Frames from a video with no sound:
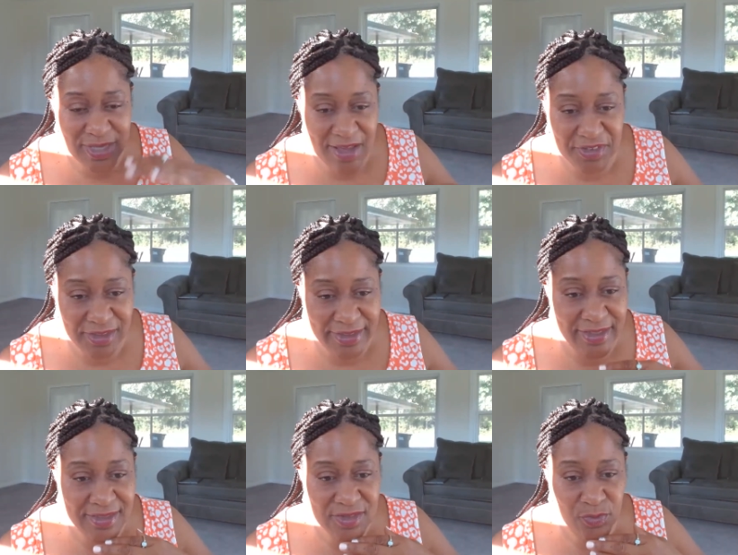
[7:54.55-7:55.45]
have the
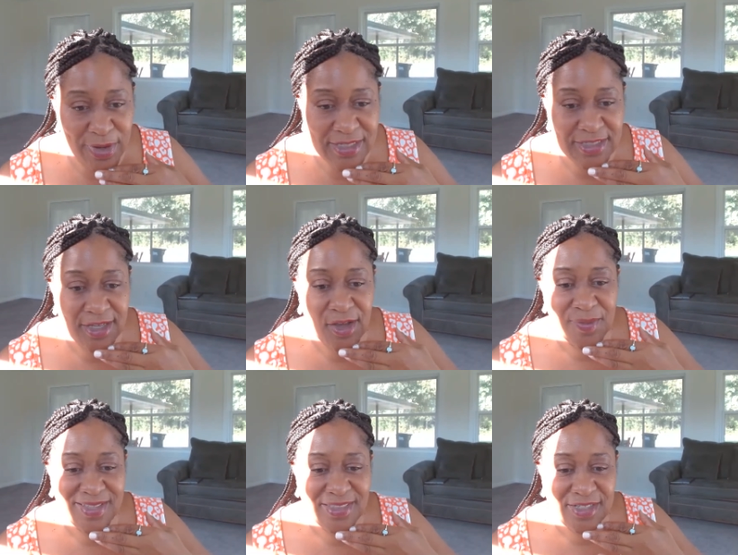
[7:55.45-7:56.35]
links ready to go
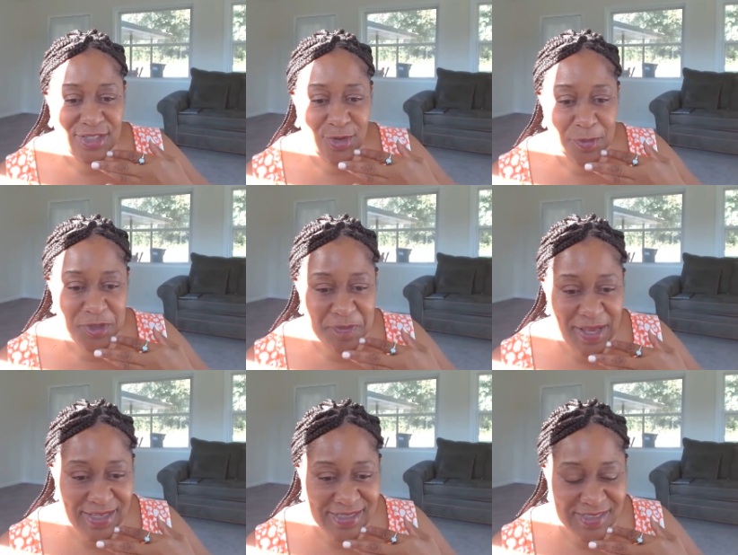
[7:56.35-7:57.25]
in the description
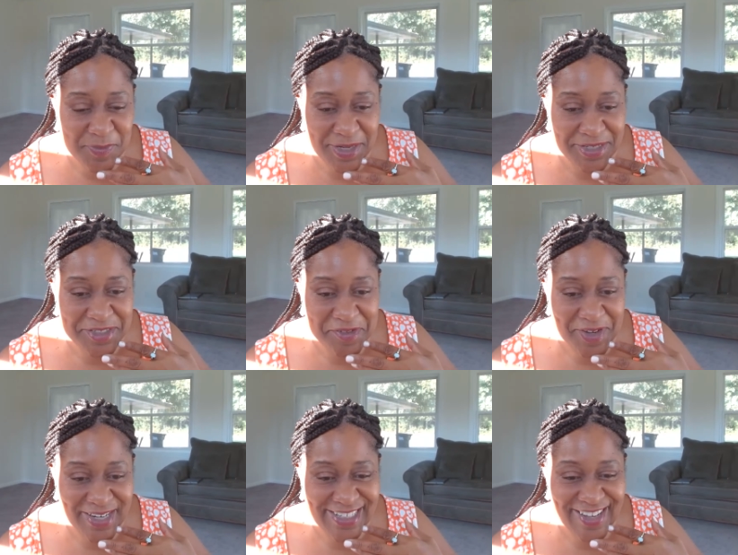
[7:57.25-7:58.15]
boxes, but I don't
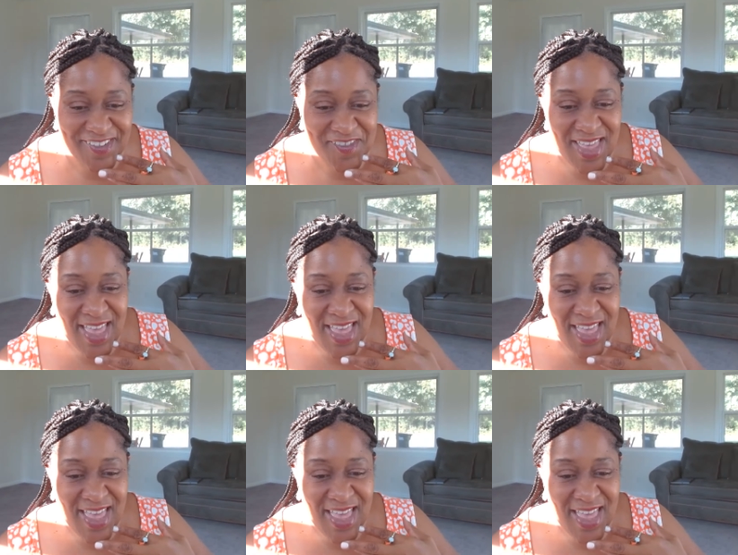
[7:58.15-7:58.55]
right now.